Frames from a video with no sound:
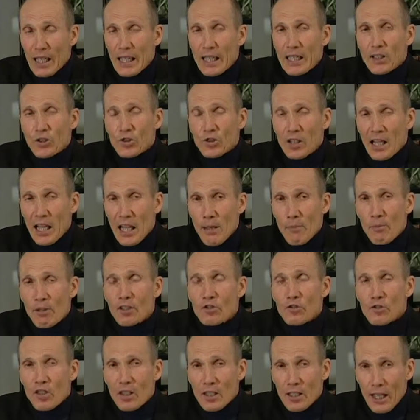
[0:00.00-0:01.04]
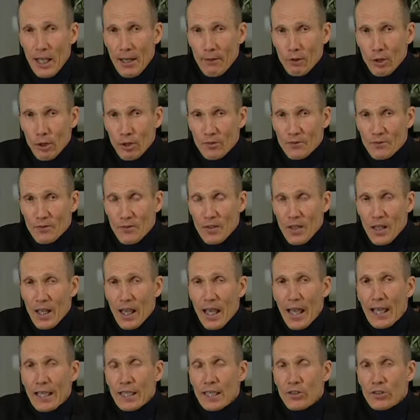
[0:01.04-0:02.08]
His name is the devil,
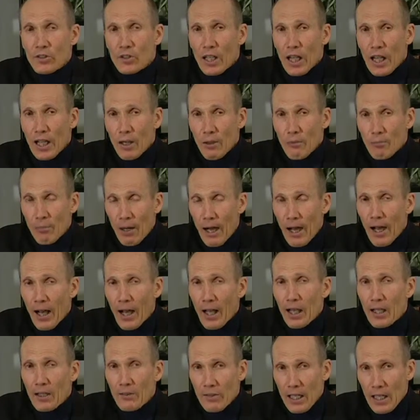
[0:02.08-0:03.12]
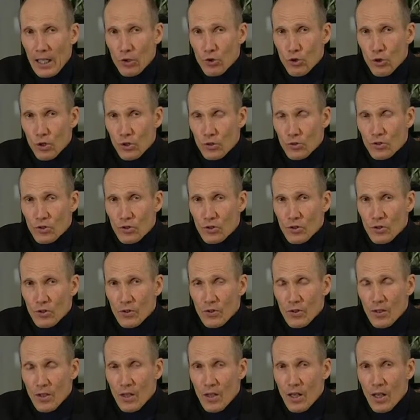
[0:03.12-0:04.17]
and he's got a pile of angels.
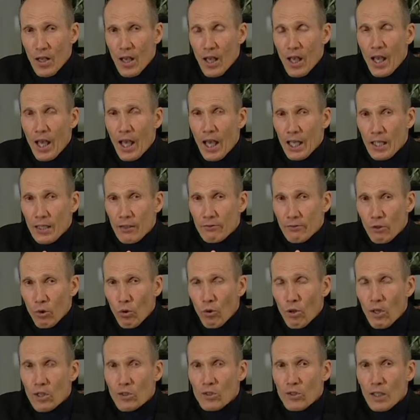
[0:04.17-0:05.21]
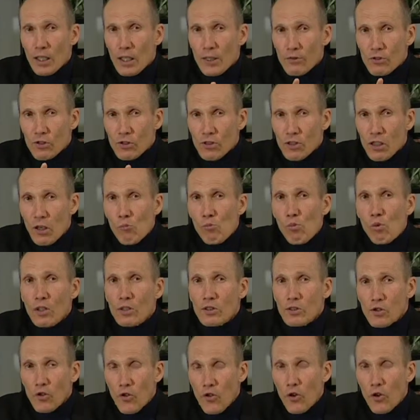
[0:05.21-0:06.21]
And of course, if someone's